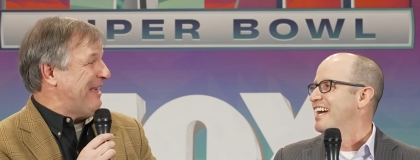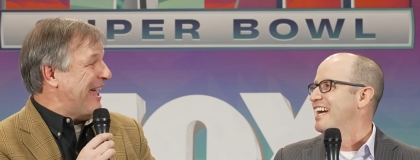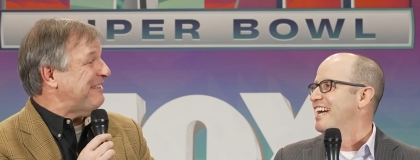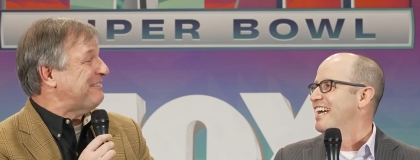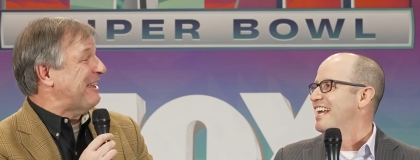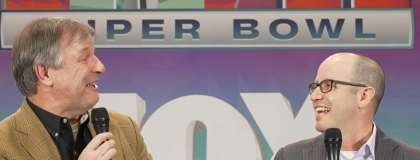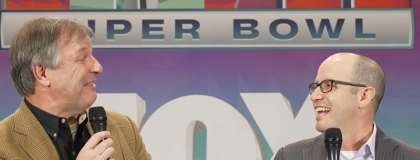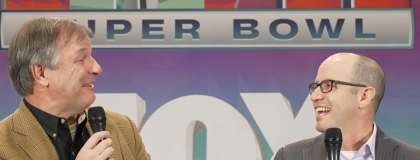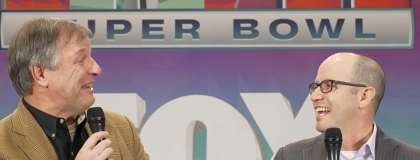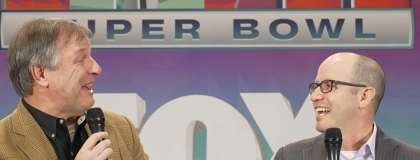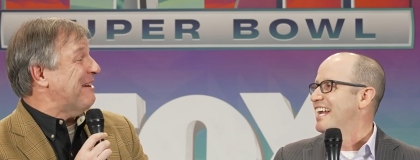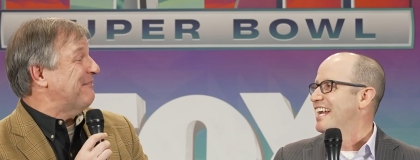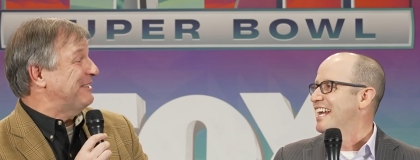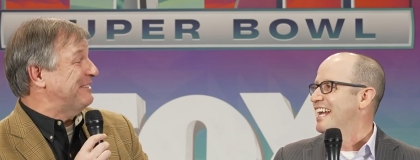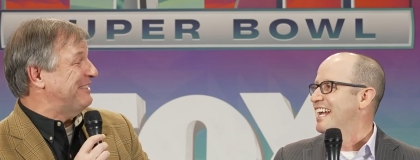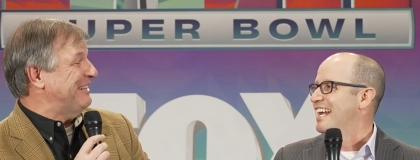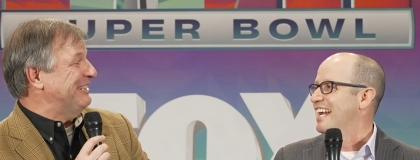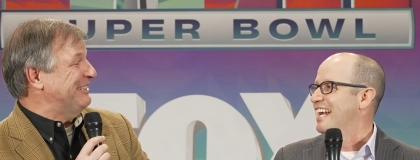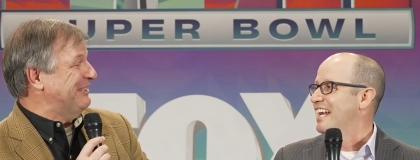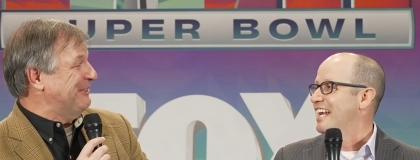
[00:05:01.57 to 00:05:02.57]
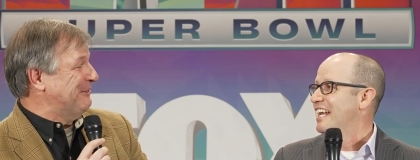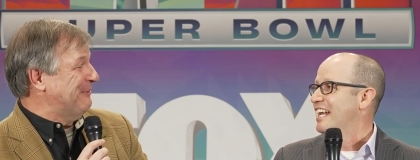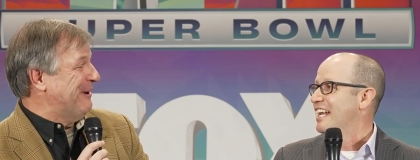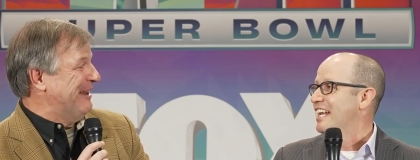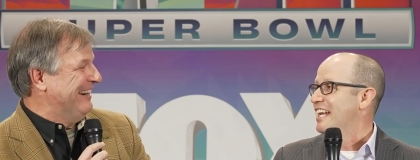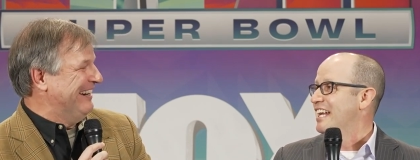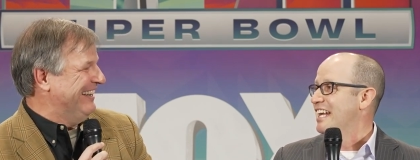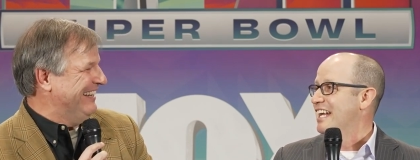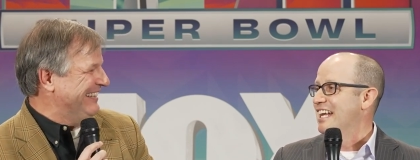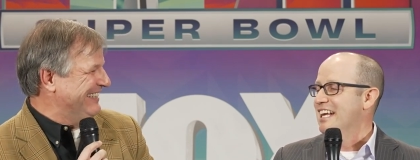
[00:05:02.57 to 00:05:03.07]
Speaker 1: That's how the conversations
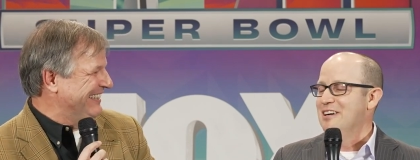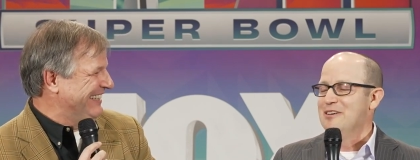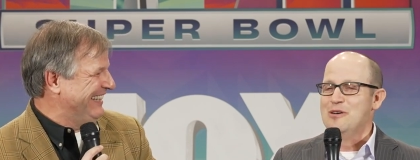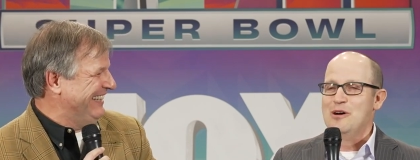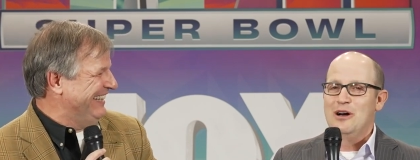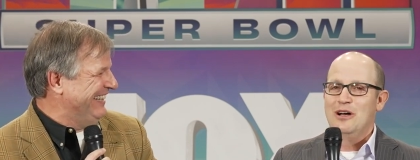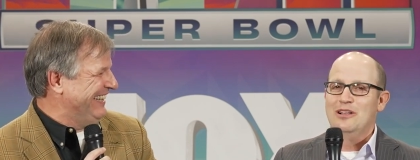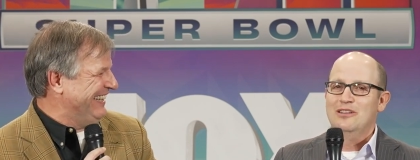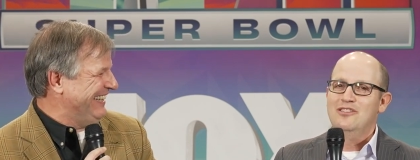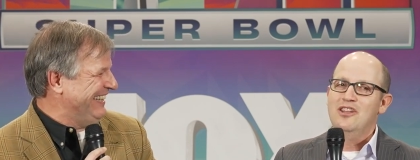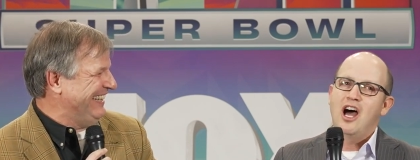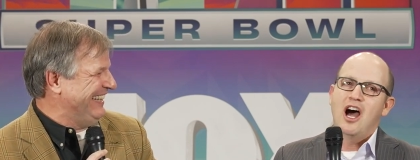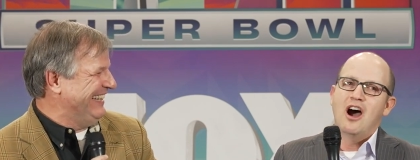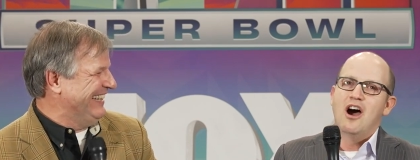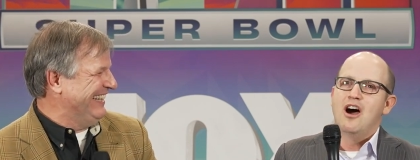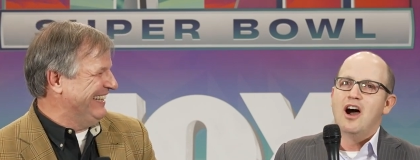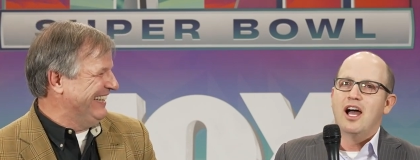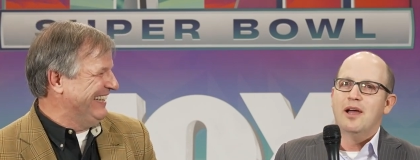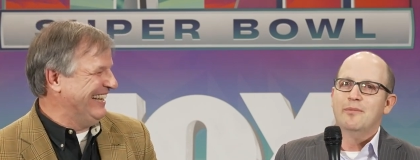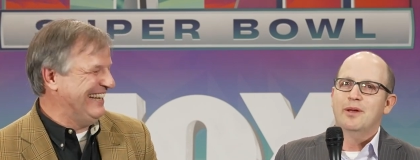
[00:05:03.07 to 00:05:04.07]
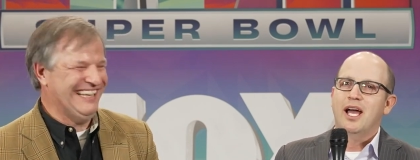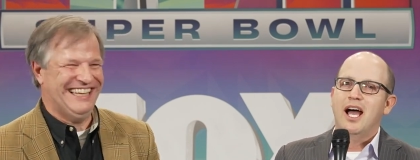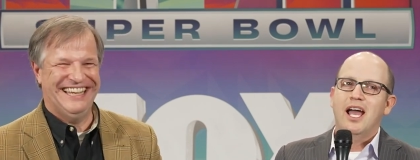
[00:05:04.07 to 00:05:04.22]
went, huh?
Speaker 2: Well, no, I mean,